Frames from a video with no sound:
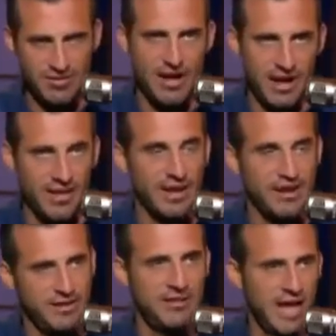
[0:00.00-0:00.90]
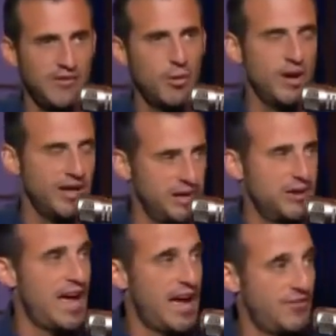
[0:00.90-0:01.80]
And then he gave away a year
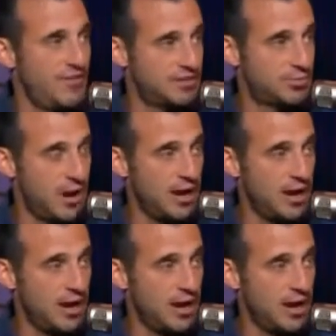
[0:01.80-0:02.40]
and a half in his prime.